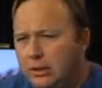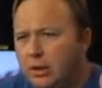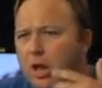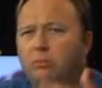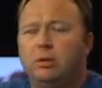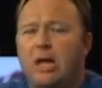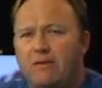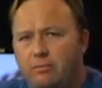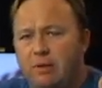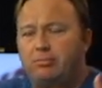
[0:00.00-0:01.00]
global
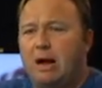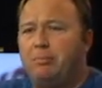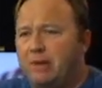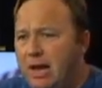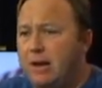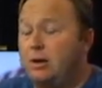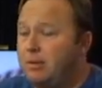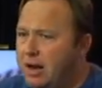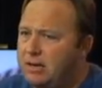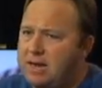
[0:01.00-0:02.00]
government propaganda
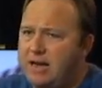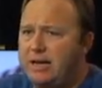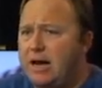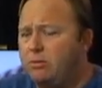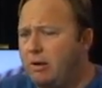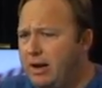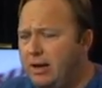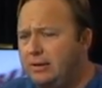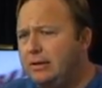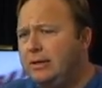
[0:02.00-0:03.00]
about attacking
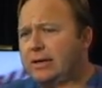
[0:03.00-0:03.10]
Iran,